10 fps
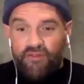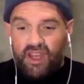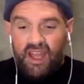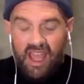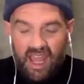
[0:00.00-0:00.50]
of
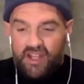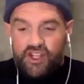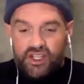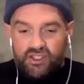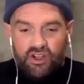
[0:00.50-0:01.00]
it.
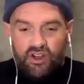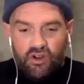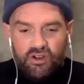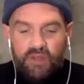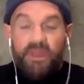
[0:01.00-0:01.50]
It just
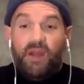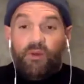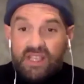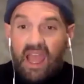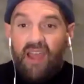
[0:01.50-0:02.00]
occurred to me and
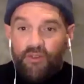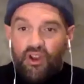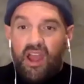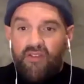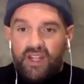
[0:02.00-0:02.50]
it was
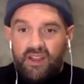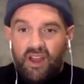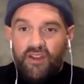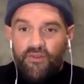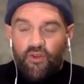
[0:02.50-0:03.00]
after having
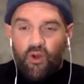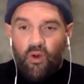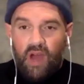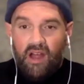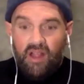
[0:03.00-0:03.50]
done it for
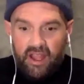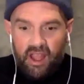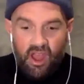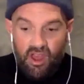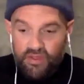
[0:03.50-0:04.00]
a while.
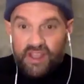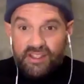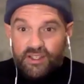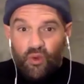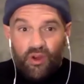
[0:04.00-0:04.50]
Like
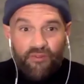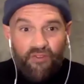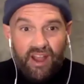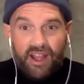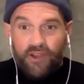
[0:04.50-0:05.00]
this is what a
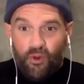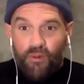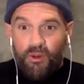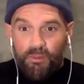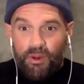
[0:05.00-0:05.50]
fucking
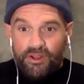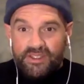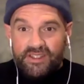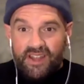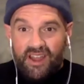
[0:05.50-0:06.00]
normal
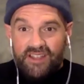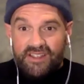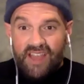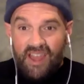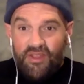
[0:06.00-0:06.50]
person does.